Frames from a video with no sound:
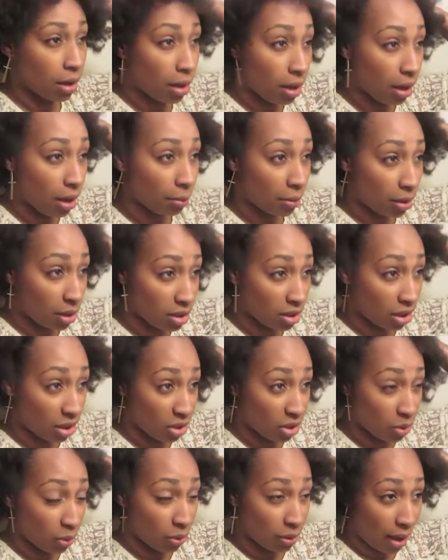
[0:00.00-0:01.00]
I'm going to start
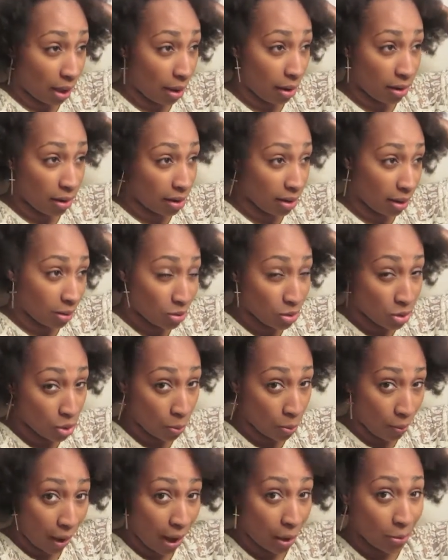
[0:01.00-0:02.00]
doing that. I used to do
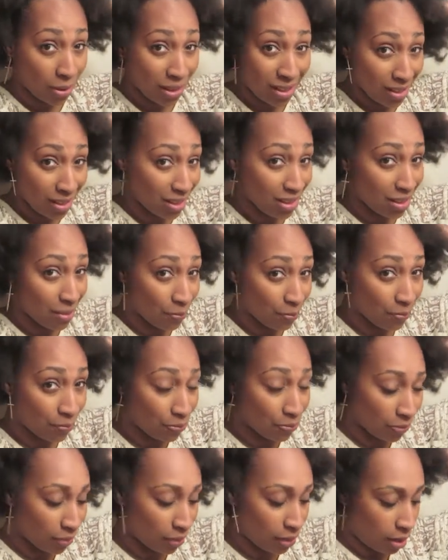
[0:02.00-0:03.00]
it bi-weekly,
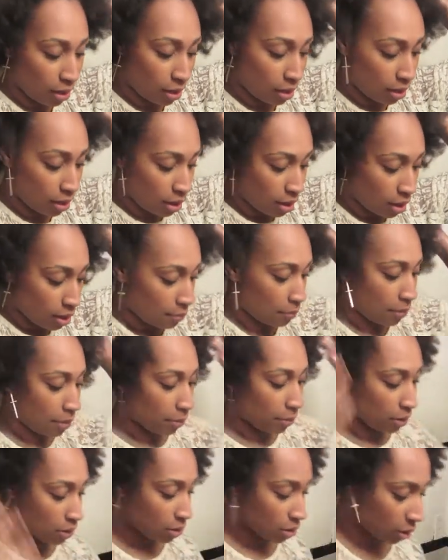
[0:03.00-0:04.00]
but I'm
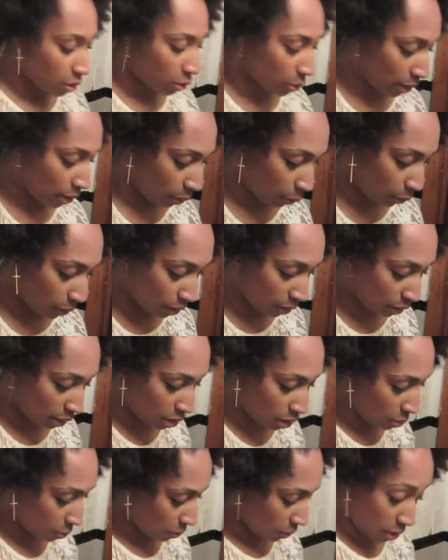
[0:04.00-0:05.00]
going to start doing it weekly
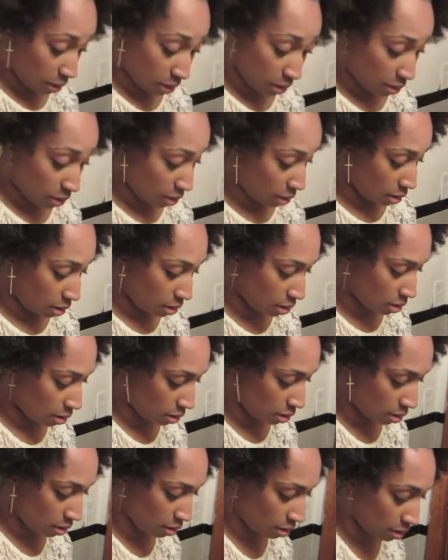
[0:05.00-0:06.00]
just because
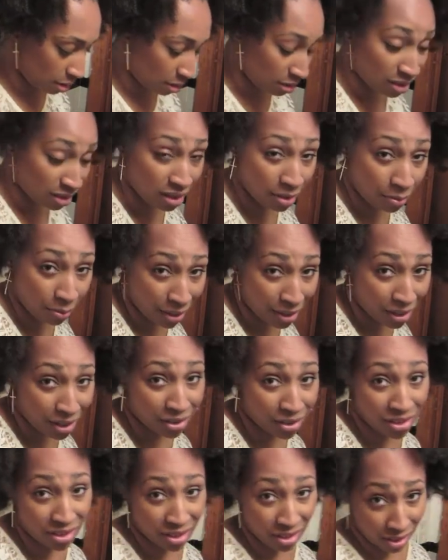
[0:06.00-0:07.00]
my hair
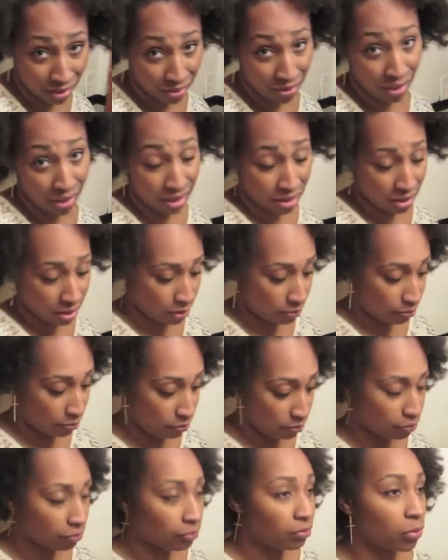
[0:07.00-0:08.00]
is serious
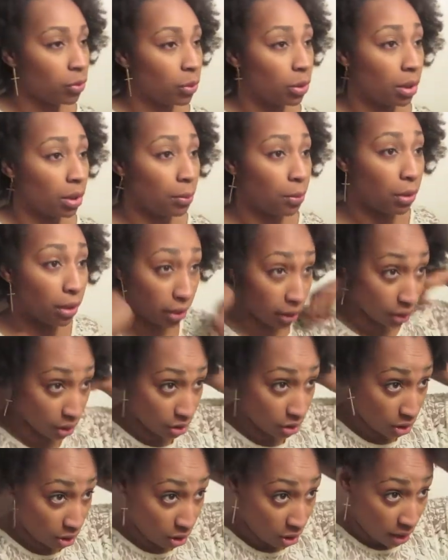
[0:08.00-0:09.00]
with the
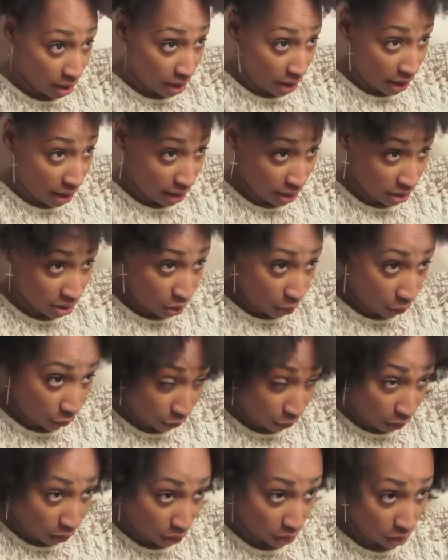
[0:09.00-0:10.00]
breakage, and it's no
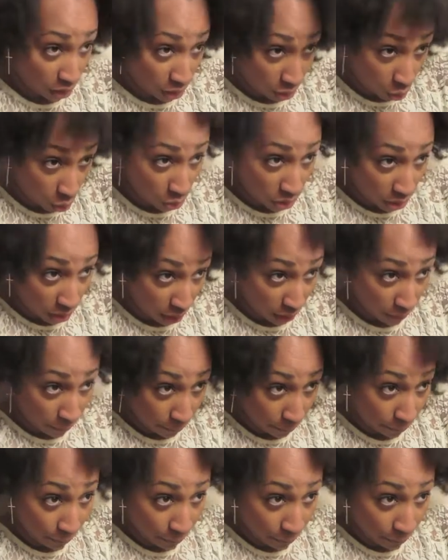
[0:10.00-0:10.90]
fun losing